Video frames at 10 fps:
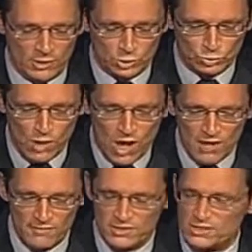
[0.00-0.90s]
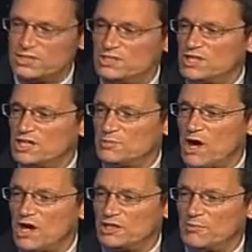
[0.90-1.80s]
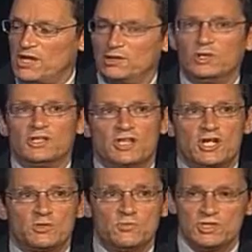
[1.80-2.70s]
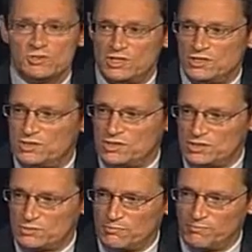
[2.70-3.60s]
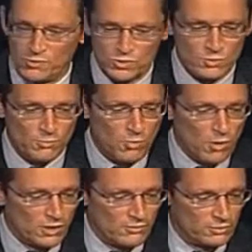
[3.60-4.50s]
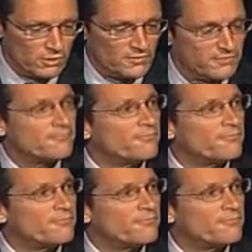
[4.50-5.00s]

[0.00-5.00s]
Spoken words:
drivers these days behind M&A transaction is the scrip-for-scrip rollover relief,